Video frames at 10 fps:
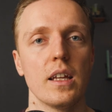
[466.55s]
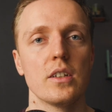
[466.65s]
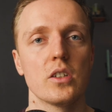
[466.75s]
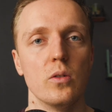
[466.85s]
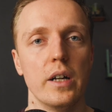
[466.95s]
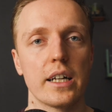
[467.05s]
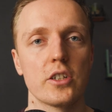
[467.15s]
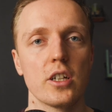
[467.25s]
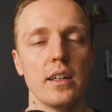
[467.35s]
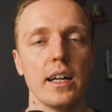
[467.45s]
So
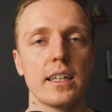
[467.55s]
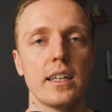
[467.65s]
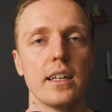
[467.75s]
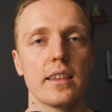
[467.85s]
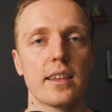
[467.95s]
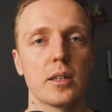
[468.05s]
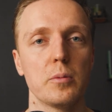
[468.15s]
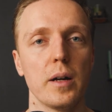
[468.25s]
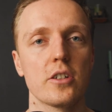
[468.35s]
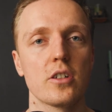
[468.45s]
actually I hear the
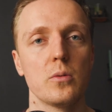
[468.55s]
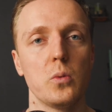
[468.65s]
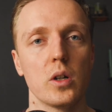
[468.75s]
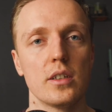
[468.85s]
question what